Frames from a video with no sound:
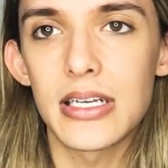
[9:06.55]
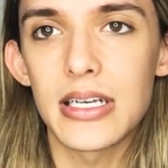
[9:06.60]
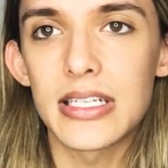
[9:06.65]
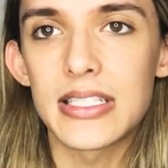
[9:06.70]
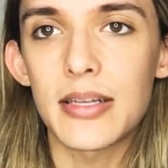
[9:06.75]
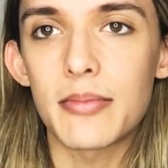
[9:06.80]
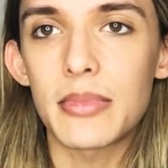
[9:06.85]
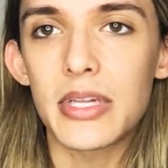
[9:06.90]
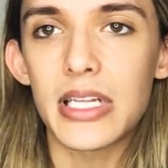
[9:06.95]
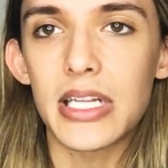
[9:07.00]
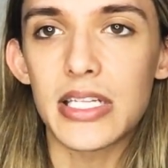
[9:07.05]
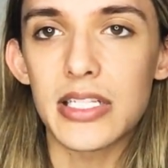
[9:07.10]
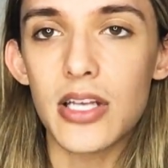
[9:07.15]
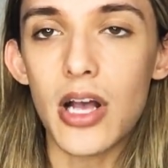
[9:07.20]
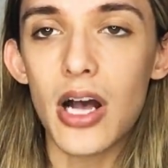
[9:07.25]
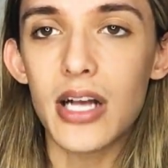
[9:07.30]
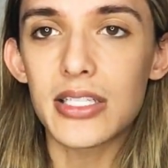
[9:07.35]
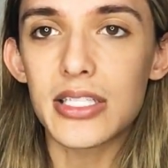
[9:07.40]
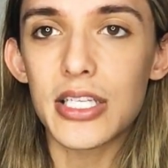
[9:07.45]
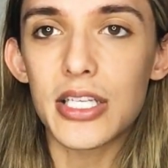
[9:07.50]
something that's
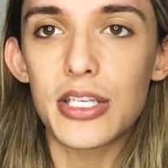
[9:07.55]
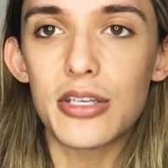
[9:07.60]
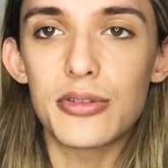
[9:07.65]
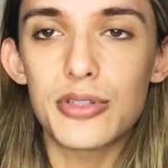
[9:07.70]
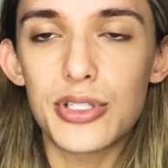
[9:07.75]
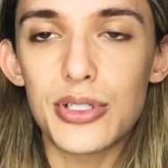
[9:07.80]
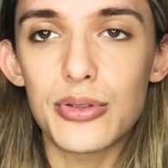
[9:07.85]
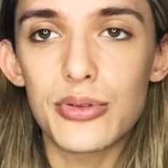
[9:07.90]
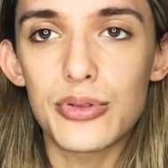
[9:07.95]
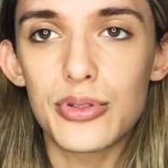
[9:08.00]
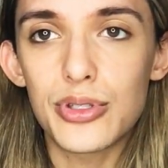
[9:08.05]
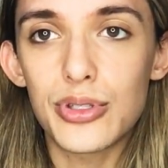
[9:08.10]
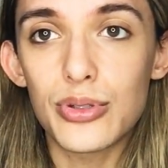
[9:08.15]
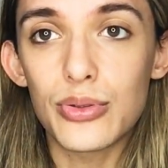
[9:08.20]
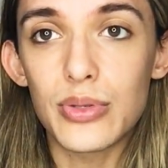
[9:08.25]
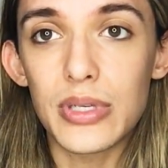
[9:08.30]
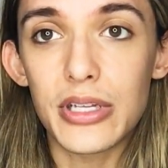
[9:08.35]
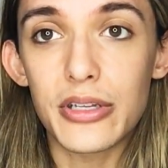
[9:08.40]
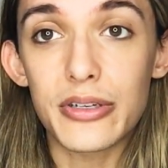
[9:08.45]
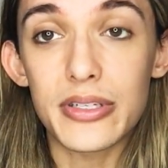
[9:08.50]
causing you
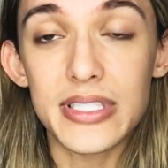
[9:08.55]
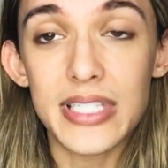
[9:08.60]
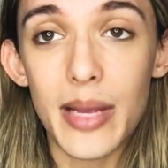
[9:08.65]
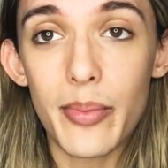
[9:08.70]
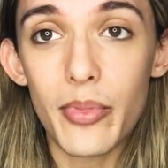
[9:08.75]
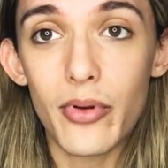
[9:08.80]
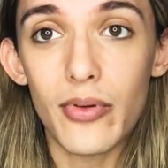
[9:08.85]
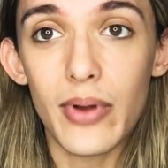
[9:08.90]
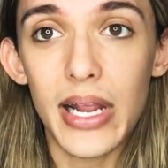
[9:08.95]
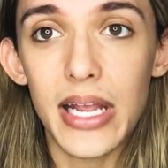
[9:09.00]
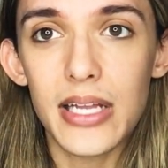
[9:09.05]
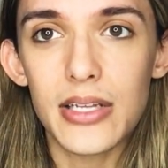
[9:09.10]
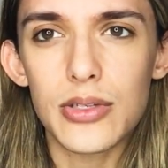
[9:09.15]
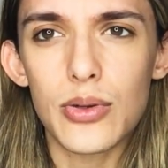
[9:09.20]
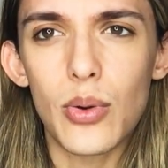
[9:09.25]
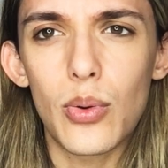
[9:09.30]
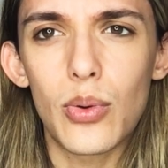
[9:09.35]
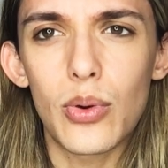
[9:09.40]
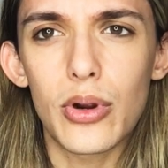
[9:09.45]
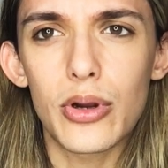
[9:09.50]
to either separate
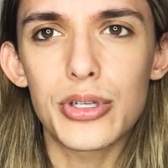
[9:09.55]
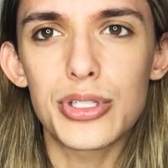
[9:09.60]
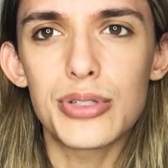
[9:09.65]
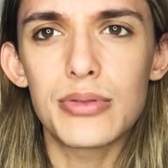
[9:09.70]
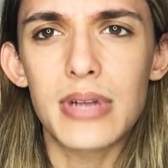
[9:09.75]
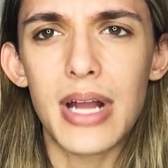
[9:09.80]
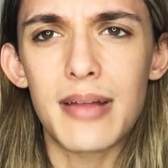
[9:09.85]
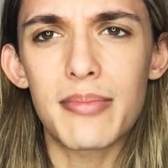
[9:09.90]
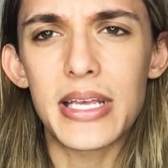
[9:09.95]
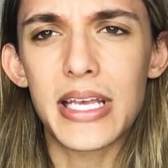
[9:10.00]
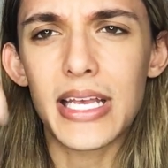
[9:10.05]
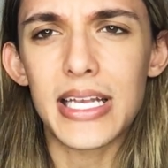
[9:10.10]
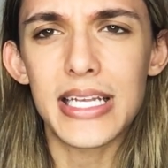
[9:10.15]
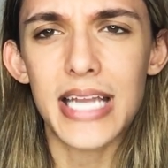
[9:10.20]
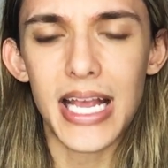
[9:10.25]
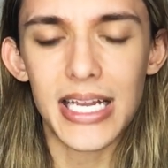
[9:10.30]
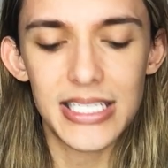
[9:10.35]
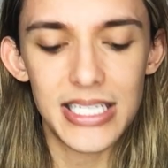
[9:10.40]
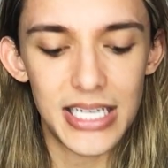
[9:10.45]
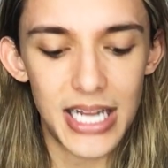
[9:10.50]
or to not be
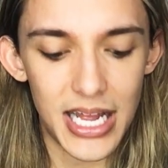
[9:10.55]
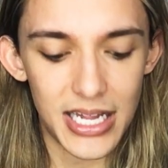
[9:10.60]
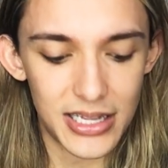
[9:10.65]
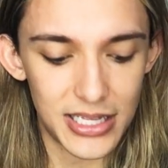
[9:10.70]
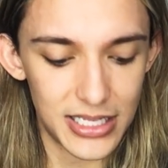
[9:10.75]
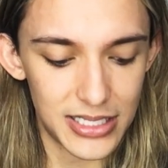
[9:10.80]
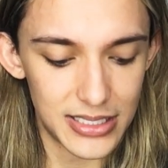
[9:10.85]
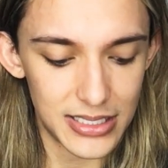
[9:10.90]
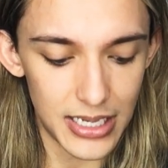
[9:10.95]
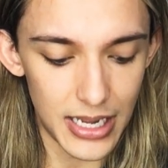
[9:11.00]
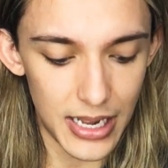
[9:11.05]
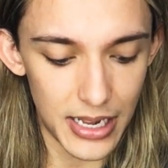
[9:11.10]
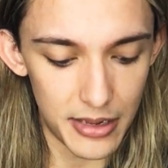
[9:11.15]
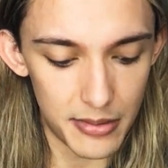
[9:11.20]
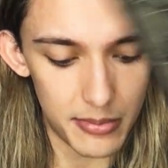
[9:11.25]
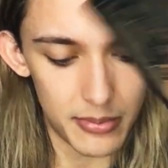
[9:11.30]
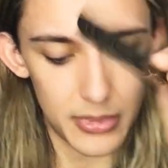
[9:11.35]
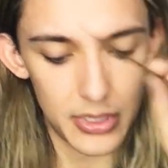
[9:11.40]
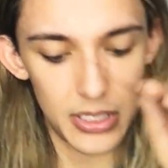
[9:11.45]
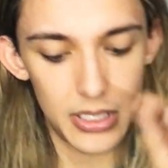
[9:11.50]
connected at this
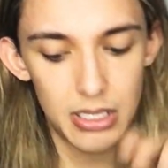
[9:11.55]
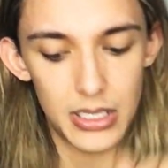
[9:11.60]
time.